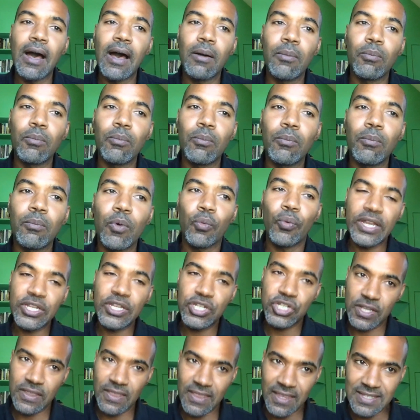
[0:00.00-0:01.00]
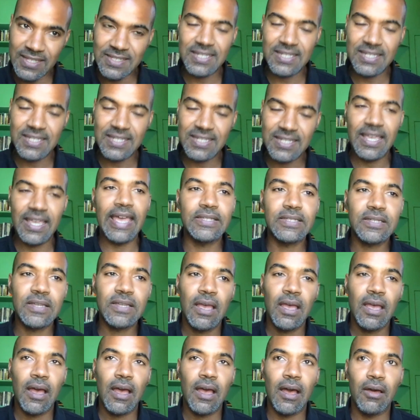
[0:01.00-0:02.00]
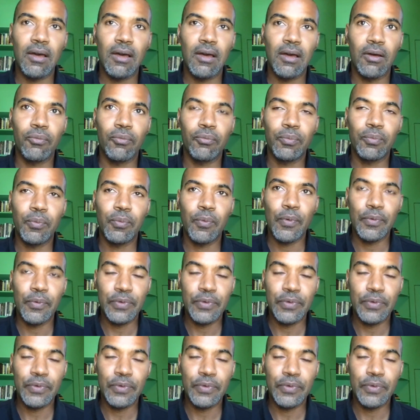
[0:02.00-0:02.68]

um, which in this case uh,